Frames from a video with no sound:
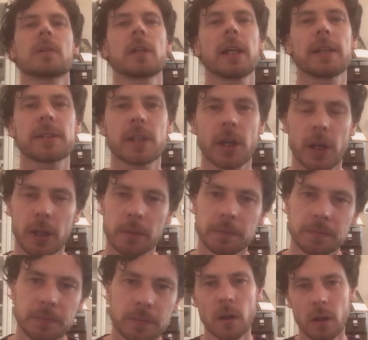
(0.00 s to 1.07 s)
let's go.
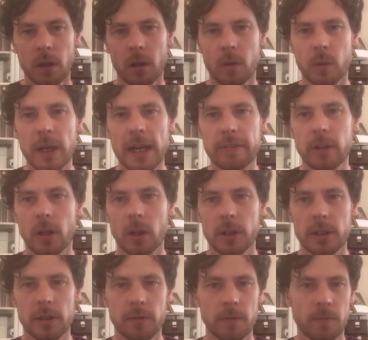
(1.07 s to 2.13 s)
We have an
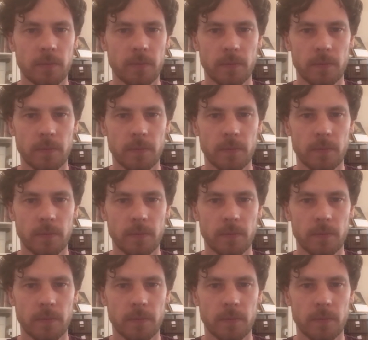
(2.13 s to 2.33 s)
octave.